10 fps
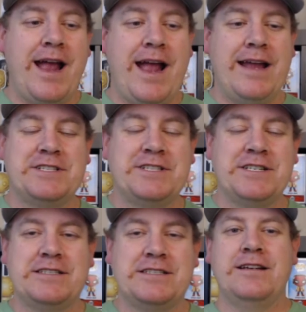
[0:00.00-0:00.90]
and it was
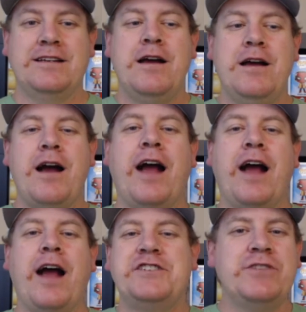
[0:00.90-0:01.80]
just,
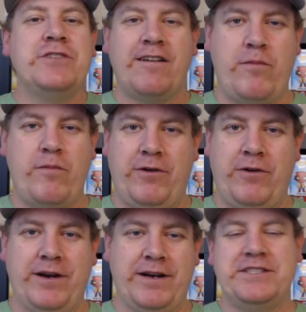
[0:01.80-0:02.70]
she'll never remember it.